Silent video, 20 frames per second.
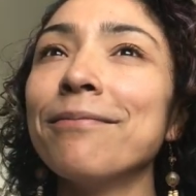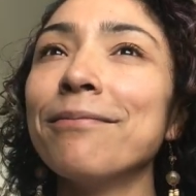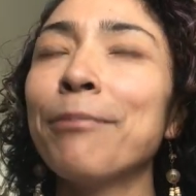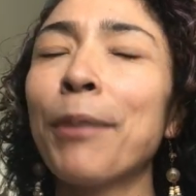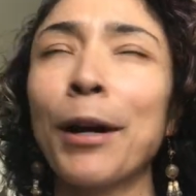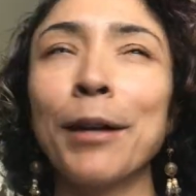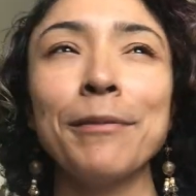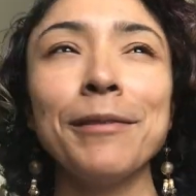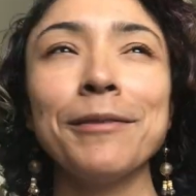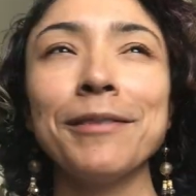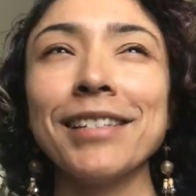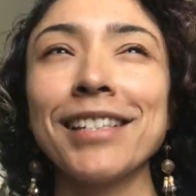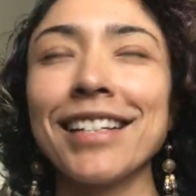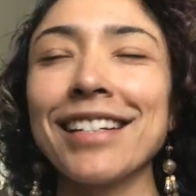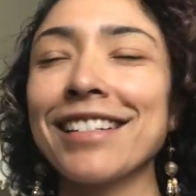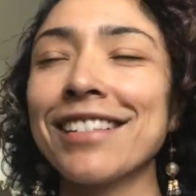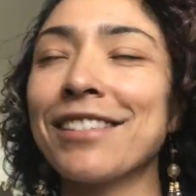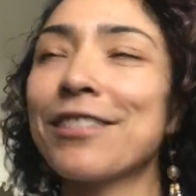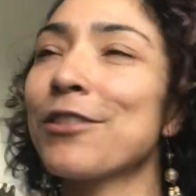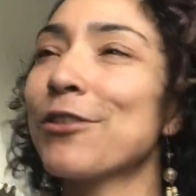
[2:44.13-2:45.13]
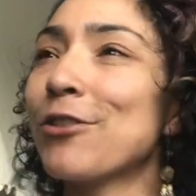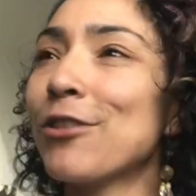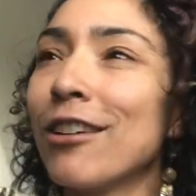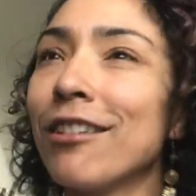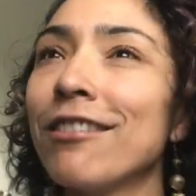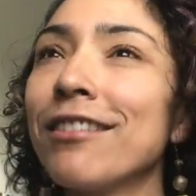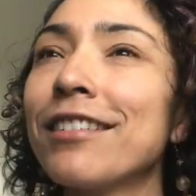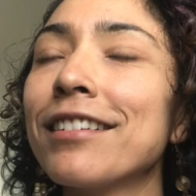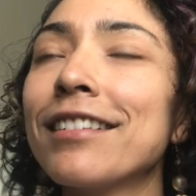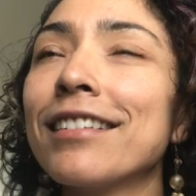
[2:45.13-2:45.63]
Part of me was like, is this a
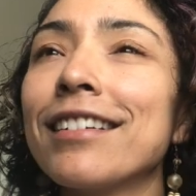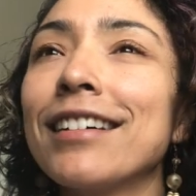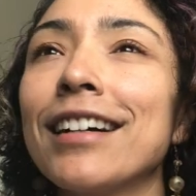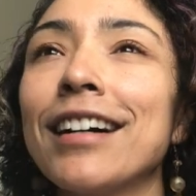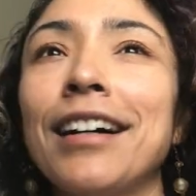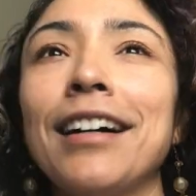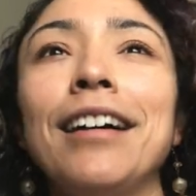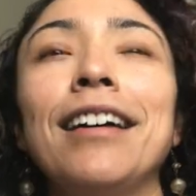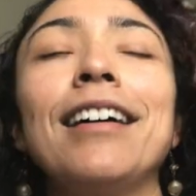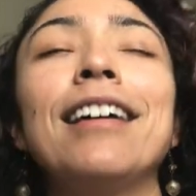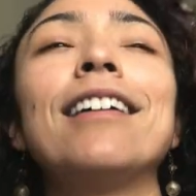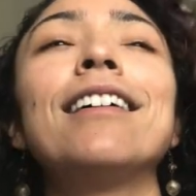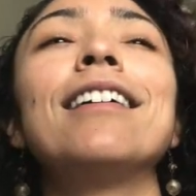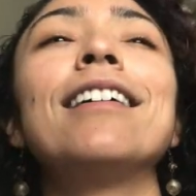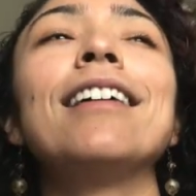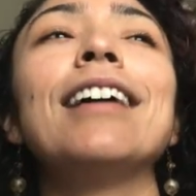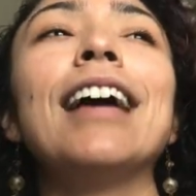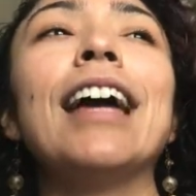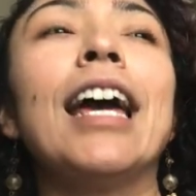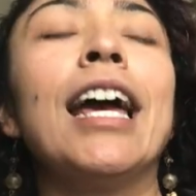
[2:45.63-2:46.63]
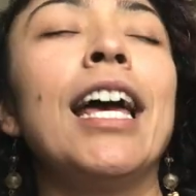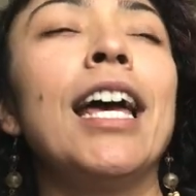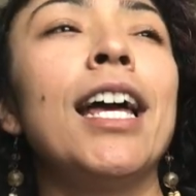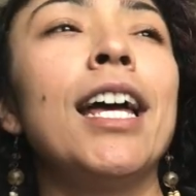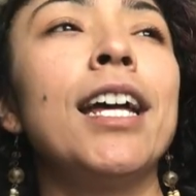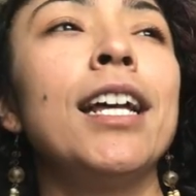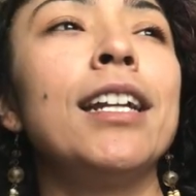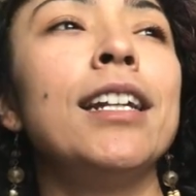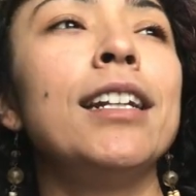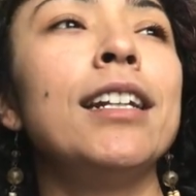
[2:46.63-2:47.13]
joke?
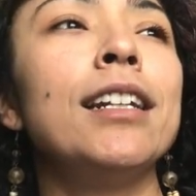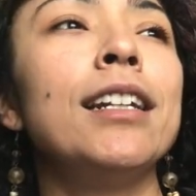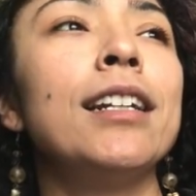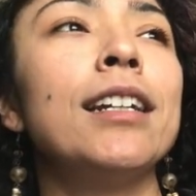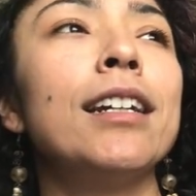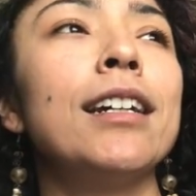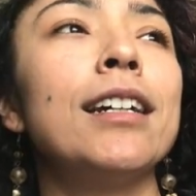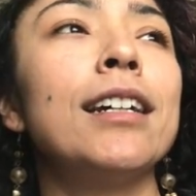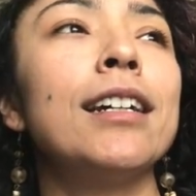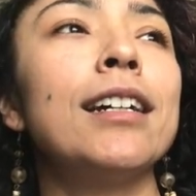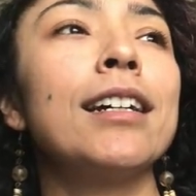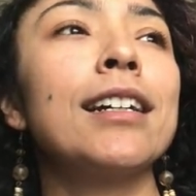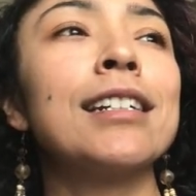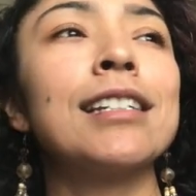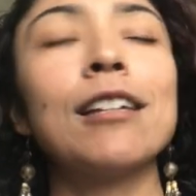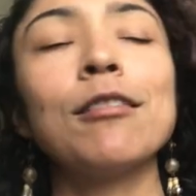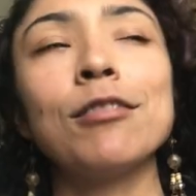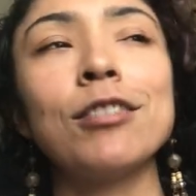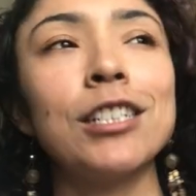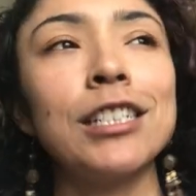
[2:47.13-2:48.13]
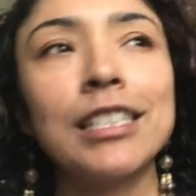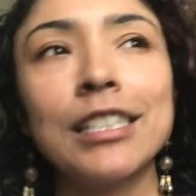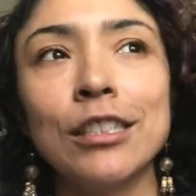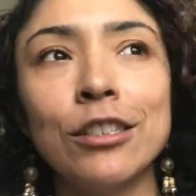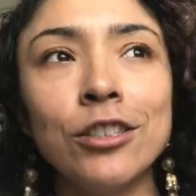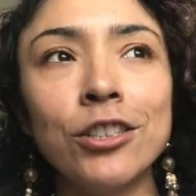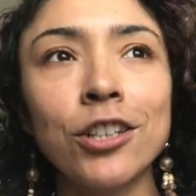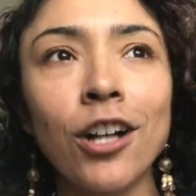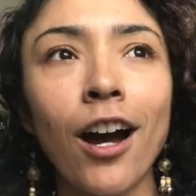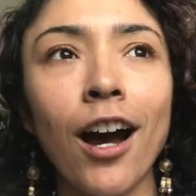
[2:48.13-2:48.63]
And because I was just
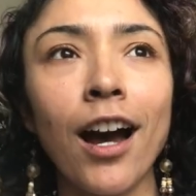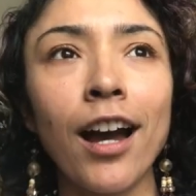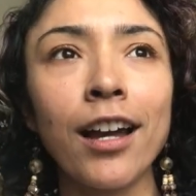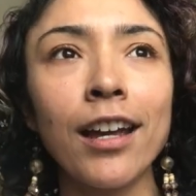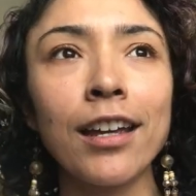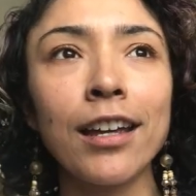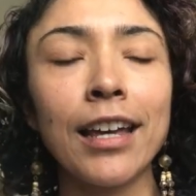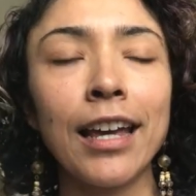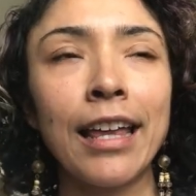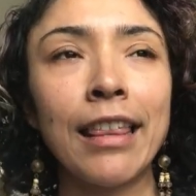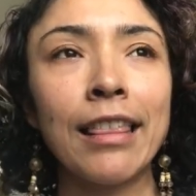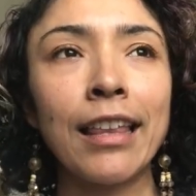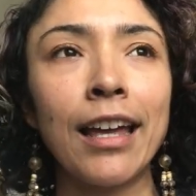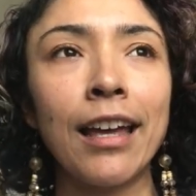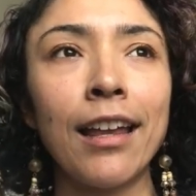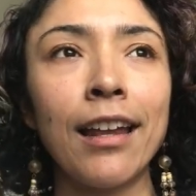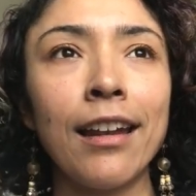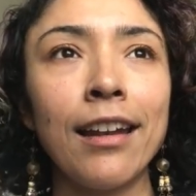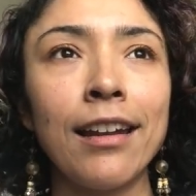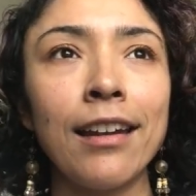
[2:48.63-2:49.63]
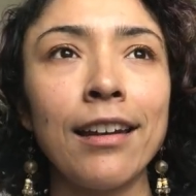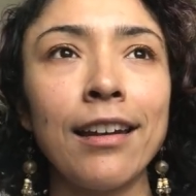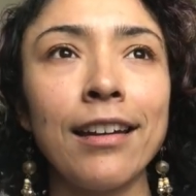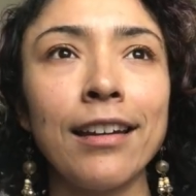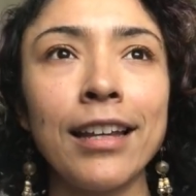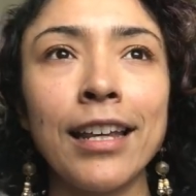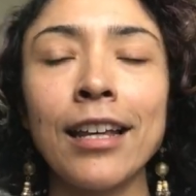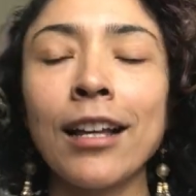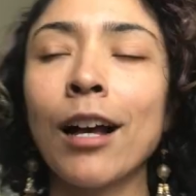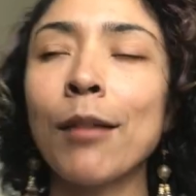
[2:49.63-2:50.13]
in shock, and then
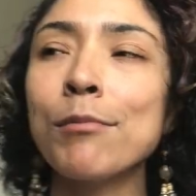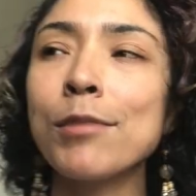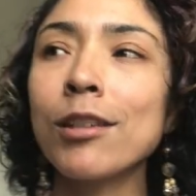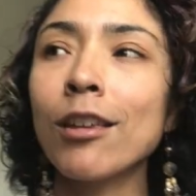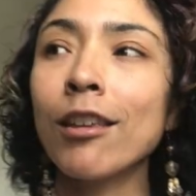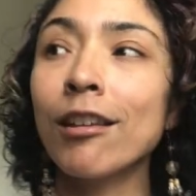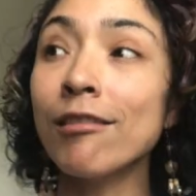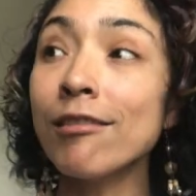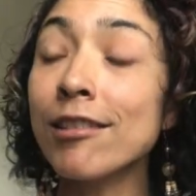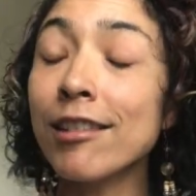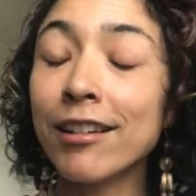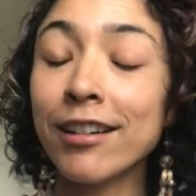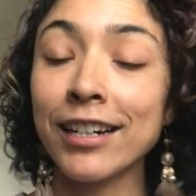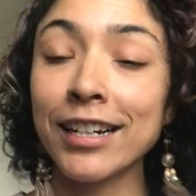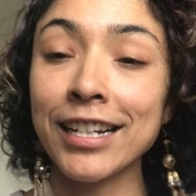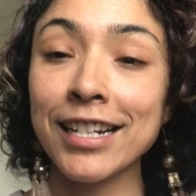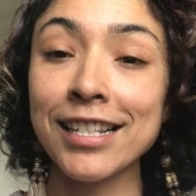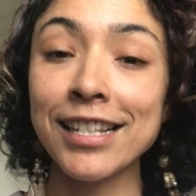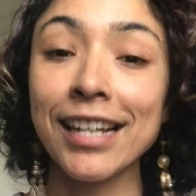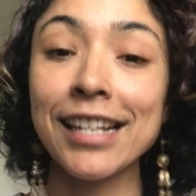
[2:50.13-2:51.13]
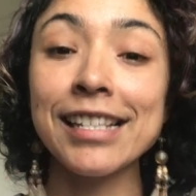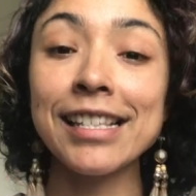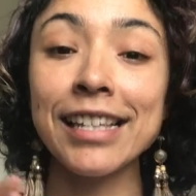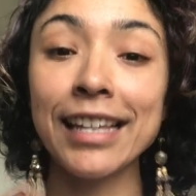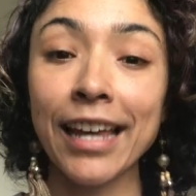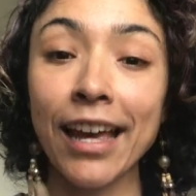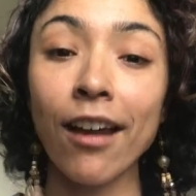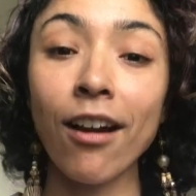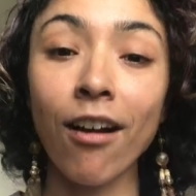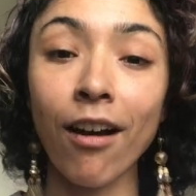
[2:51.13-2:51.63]
he comes closer and he says,
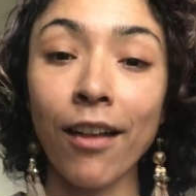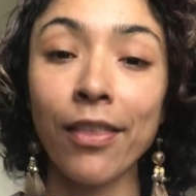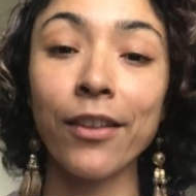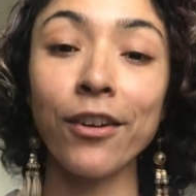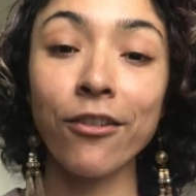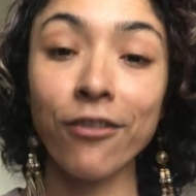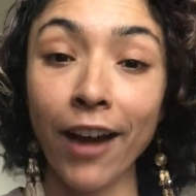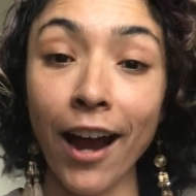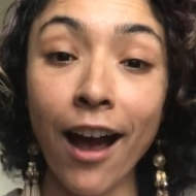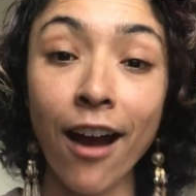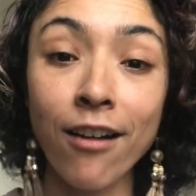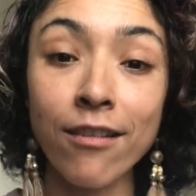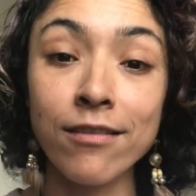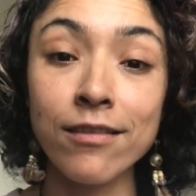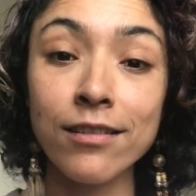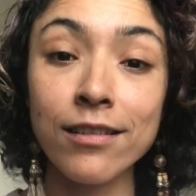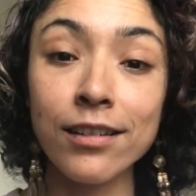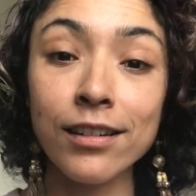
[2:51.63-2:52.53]
get on the ground.